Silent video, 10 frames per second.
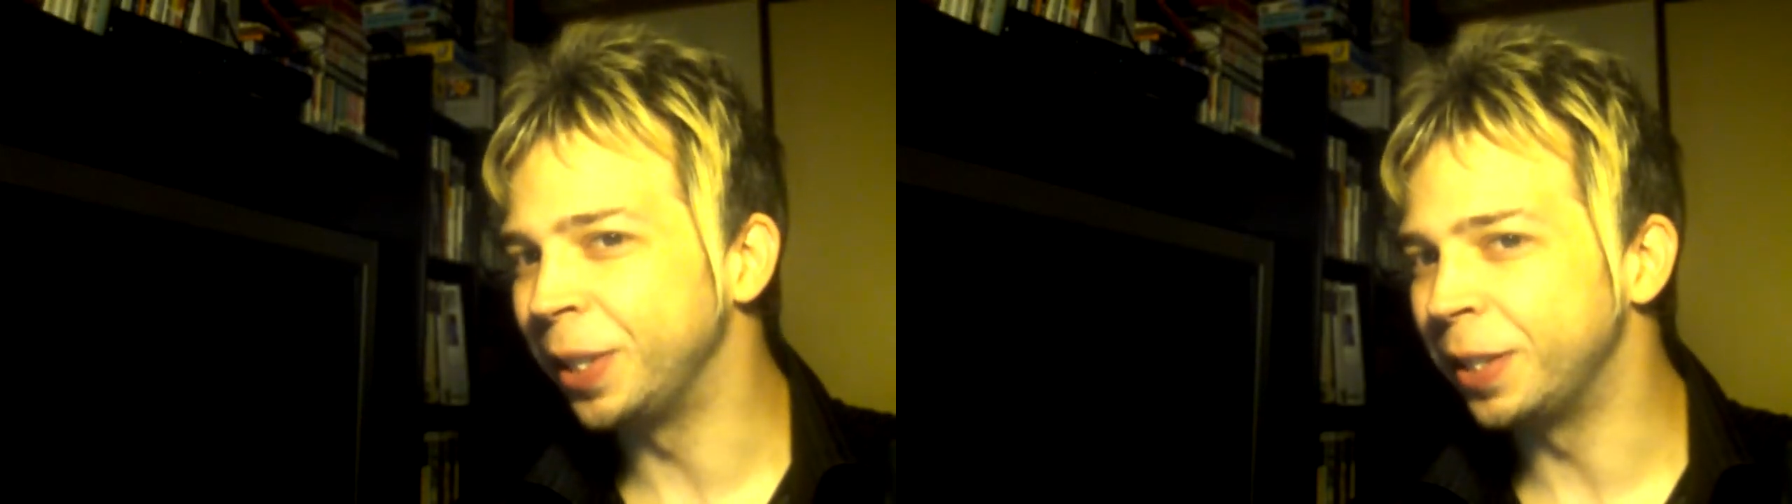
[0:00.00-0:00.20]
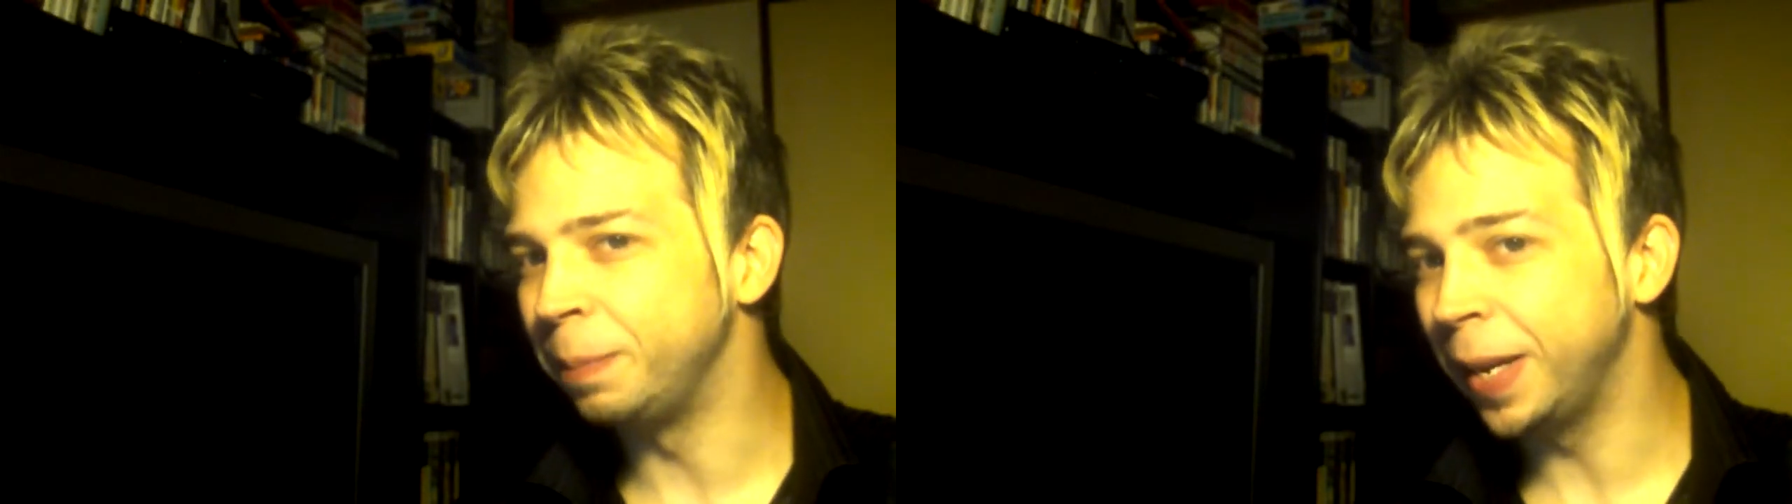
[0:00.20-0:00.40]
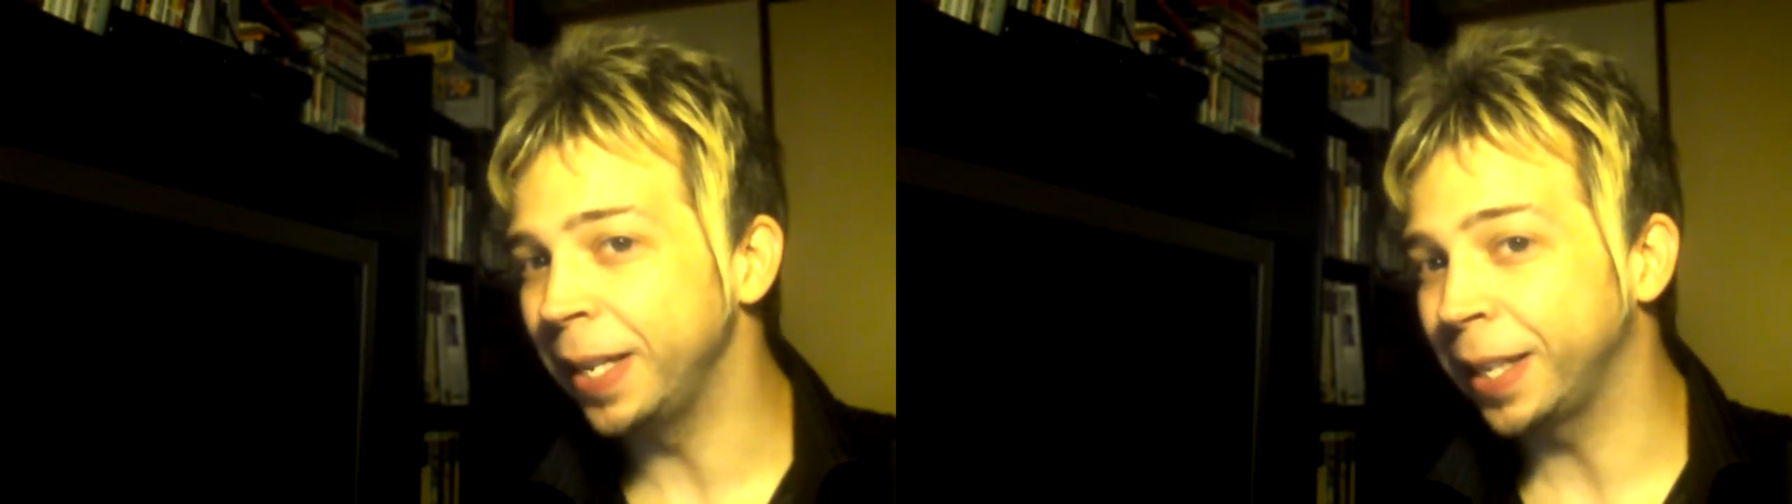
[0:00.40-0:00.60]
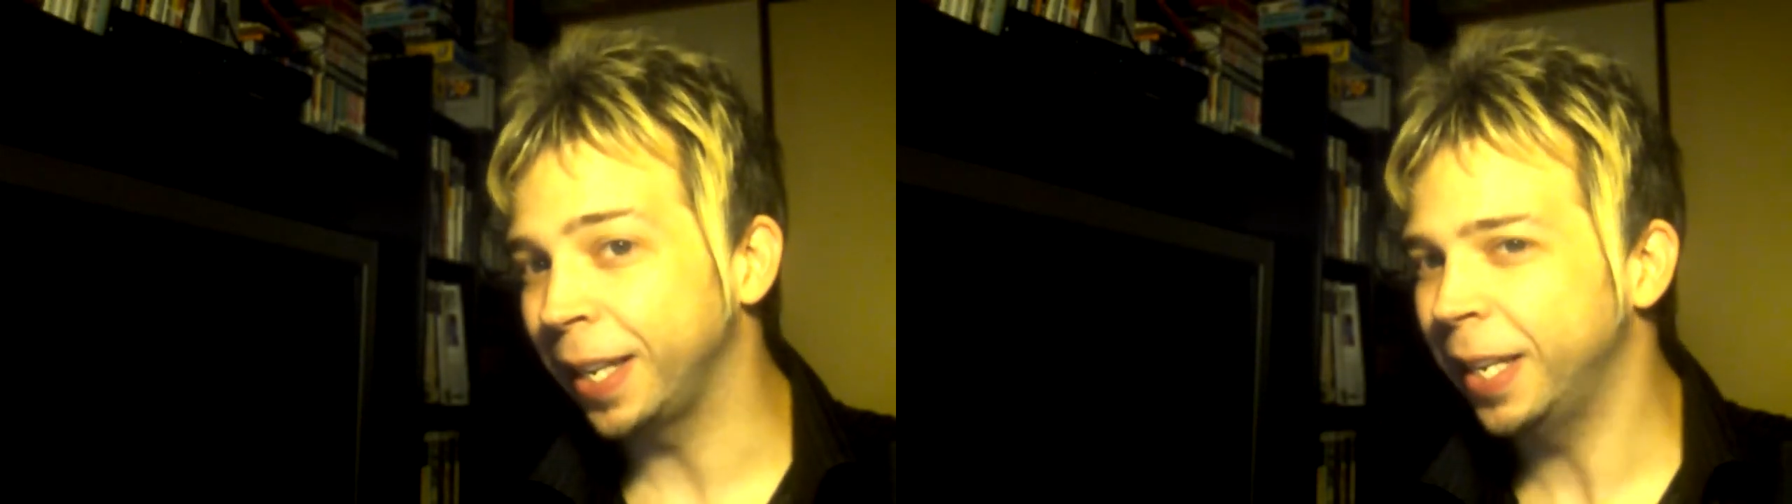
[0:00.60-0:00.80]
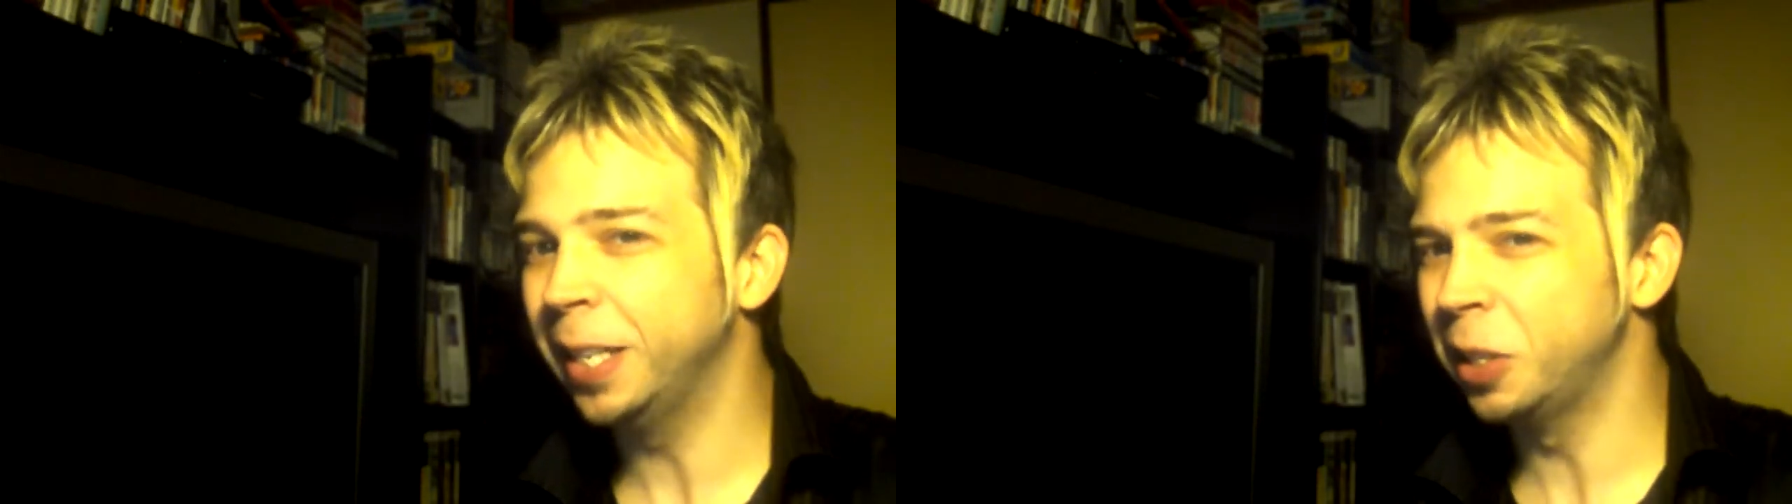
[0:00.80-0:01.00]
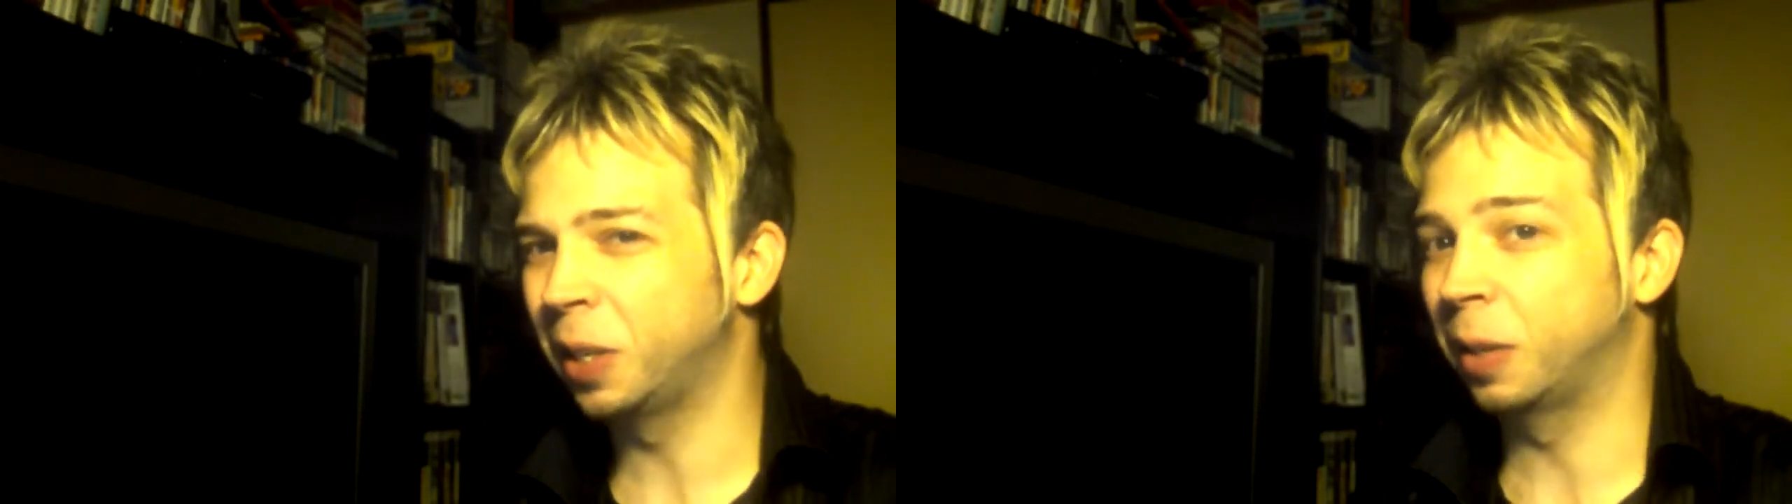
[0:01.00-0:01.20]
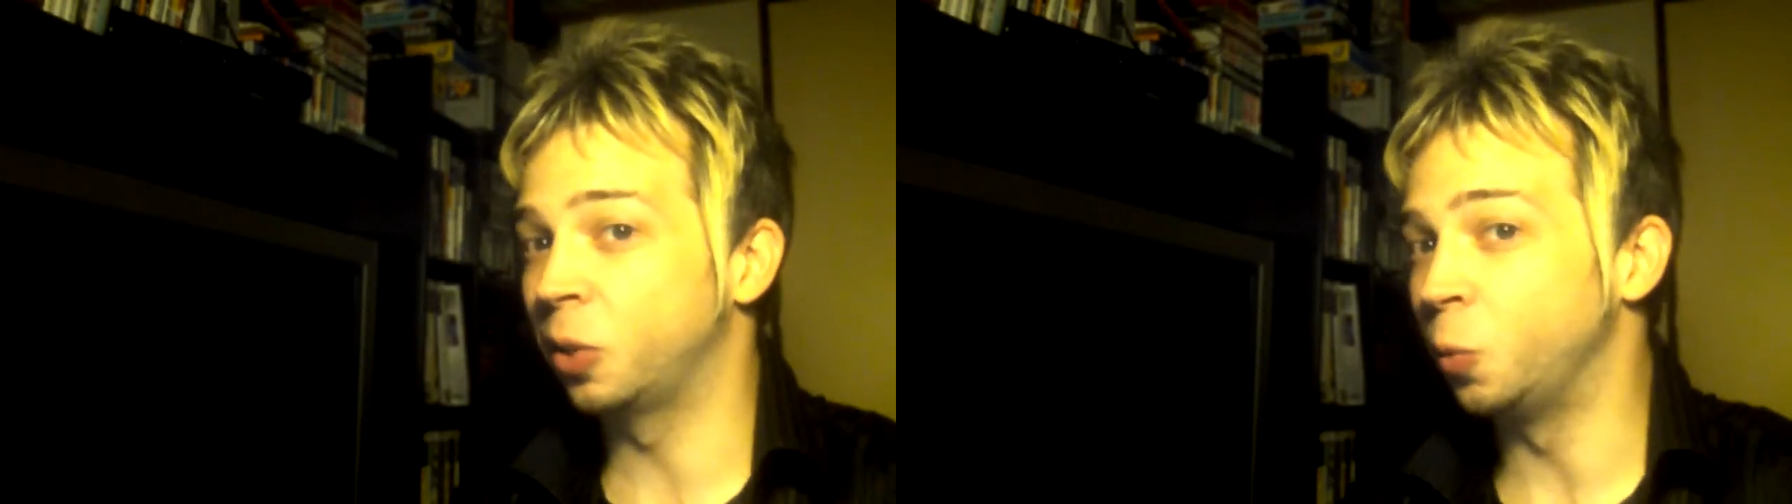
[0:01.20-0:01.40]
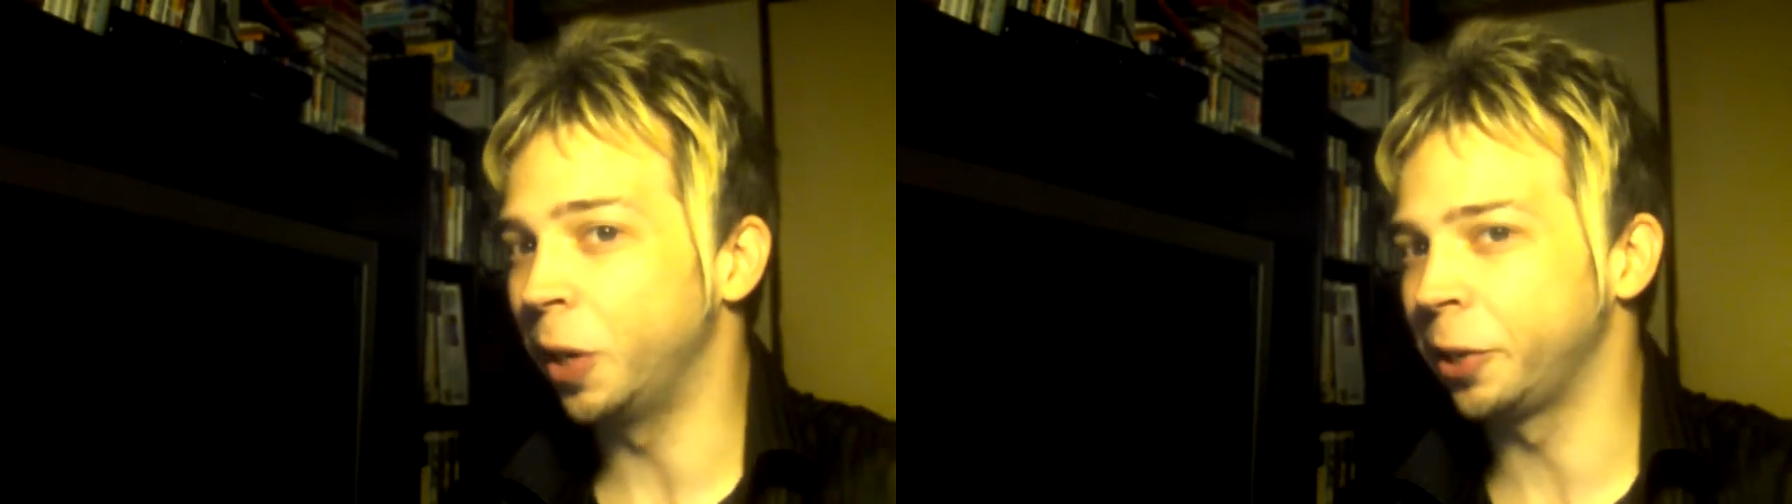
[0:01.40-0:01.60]
to make and to
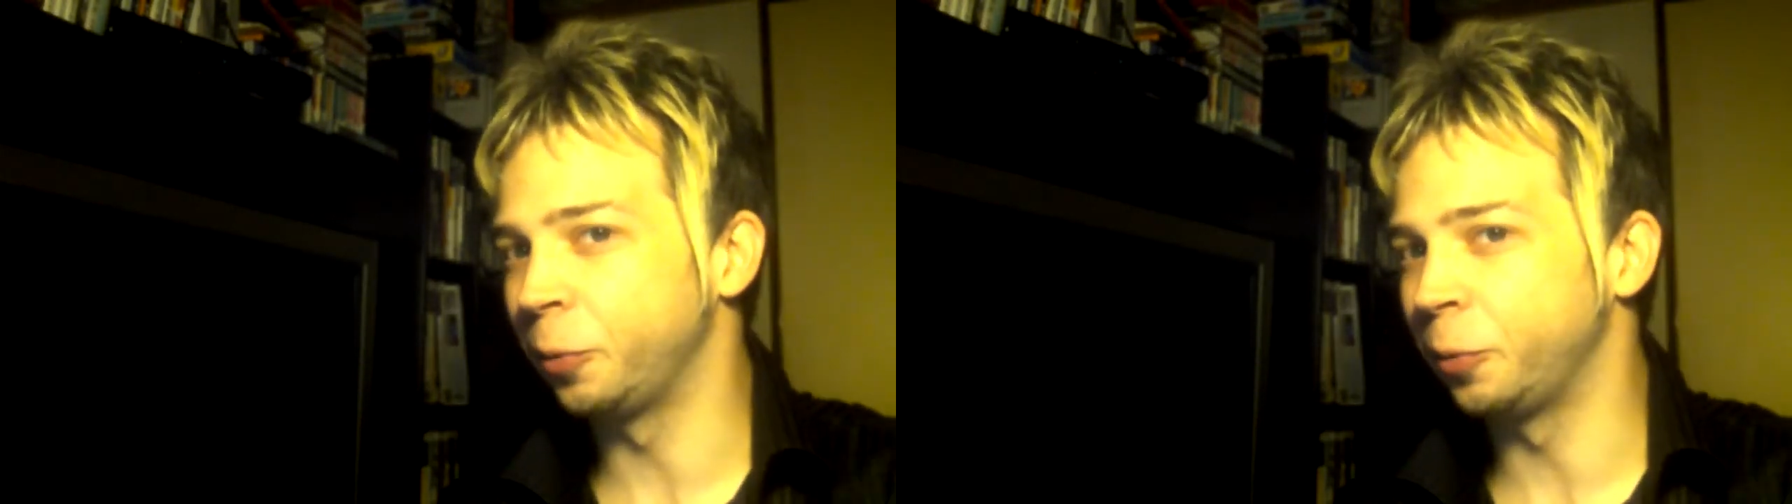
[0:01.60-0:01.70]
watch,